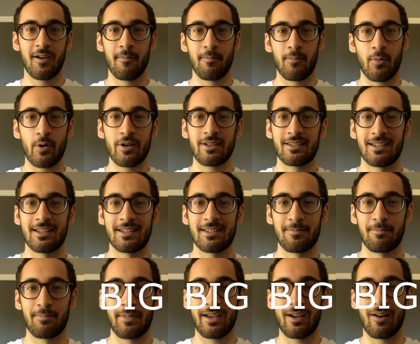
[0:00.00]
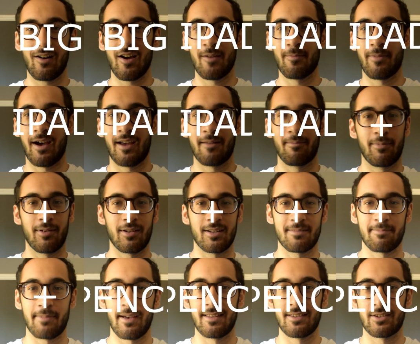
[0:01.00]
Point is, big iPad plus
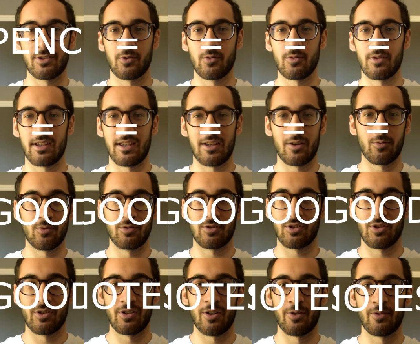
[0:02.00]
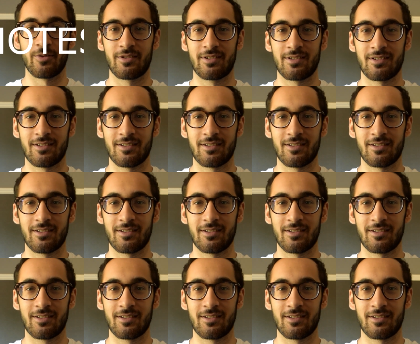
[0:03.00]
pencil equals good notes.